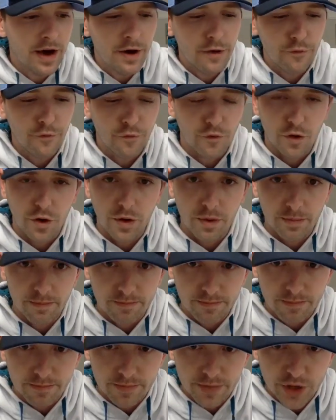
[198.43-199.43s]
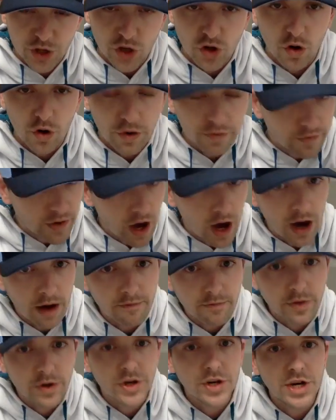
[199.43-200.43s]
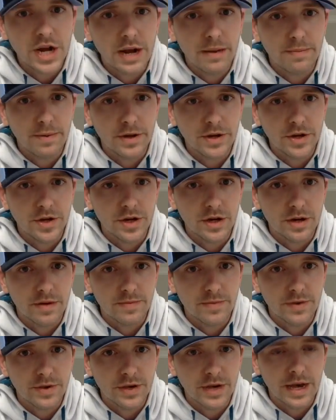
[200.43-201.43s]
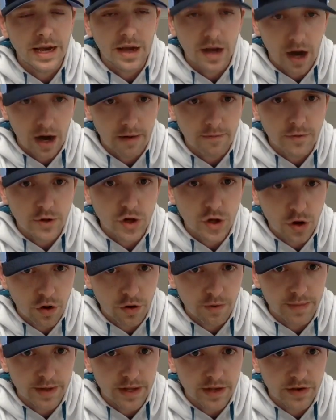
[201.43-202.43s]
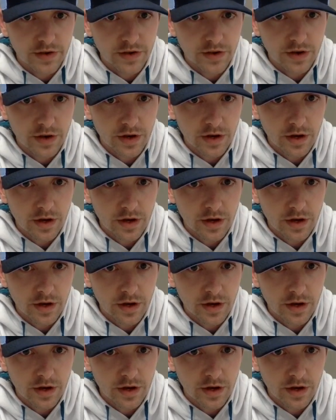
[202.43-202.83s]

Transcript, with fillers: from the start of conference championships and conference tournaments